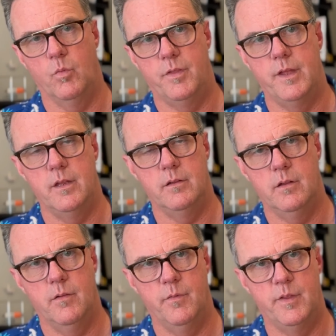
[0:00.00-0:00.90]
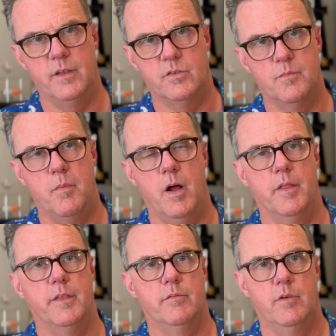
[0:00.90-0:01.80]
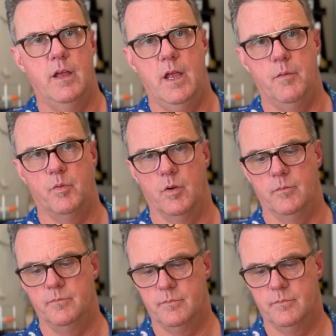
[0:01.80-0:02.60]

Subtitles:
within this month, April.